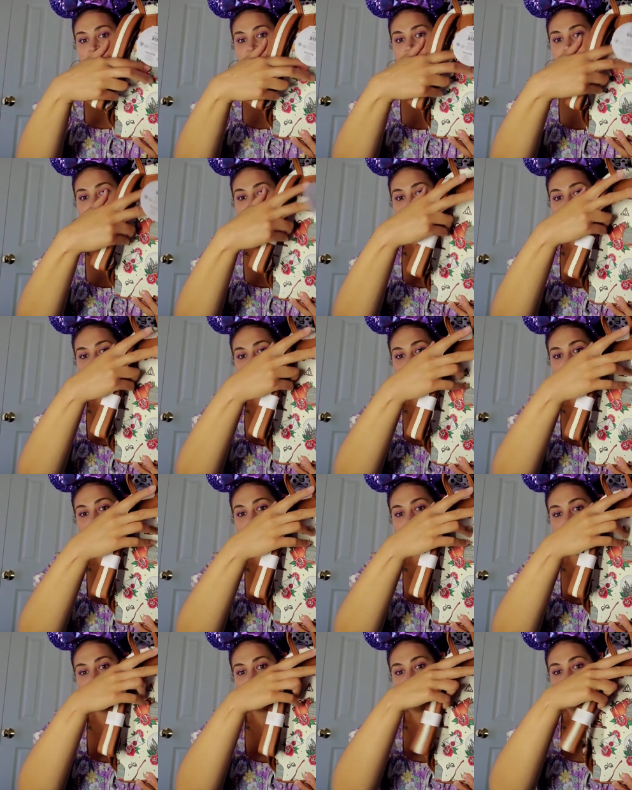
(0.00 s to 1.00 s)
And then on the
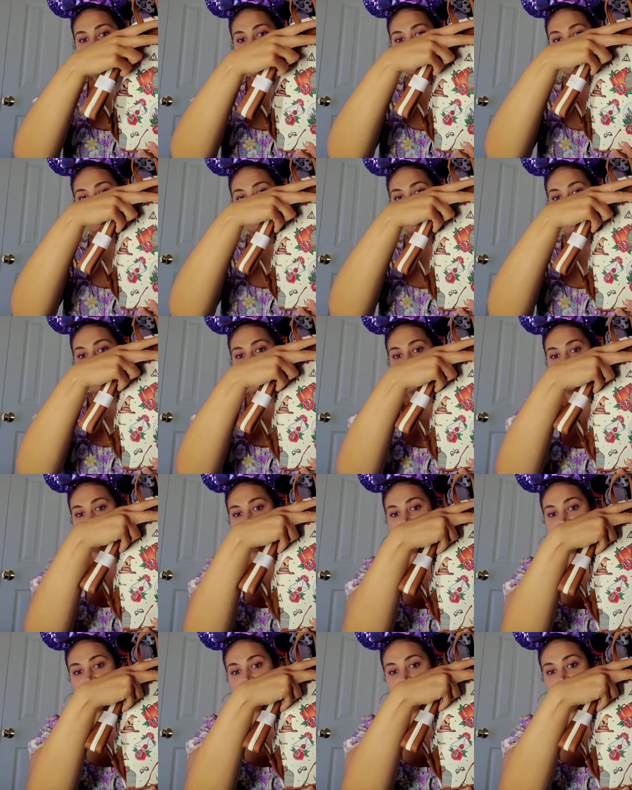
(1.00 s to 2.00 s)
back, you can kind of
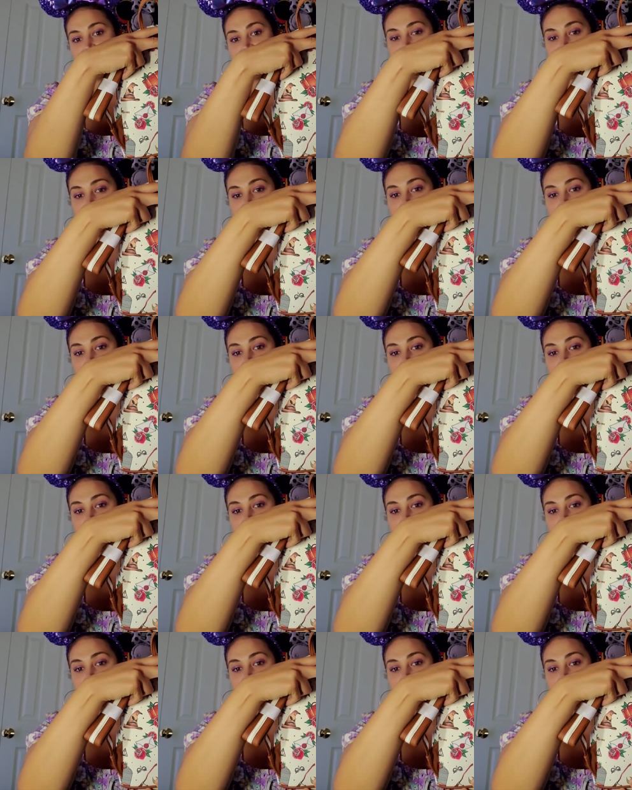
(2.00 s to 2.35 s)
see